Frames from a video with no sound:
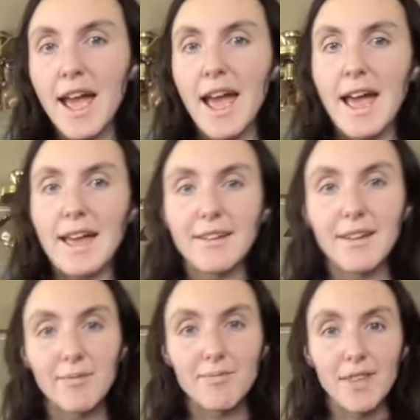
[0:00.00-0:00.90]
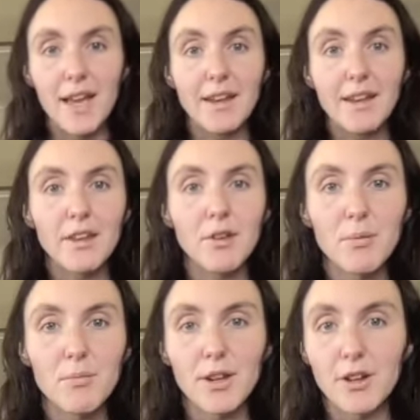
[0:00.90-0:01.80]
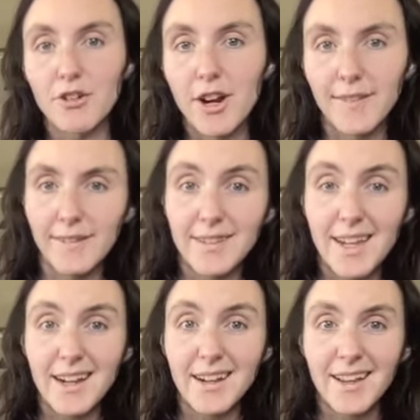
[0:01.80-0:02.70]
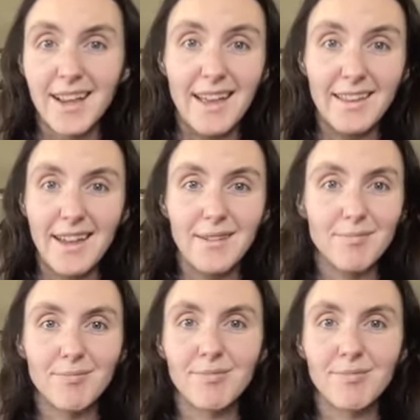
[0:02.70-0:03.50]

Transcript: And then you can put your jars in there, and then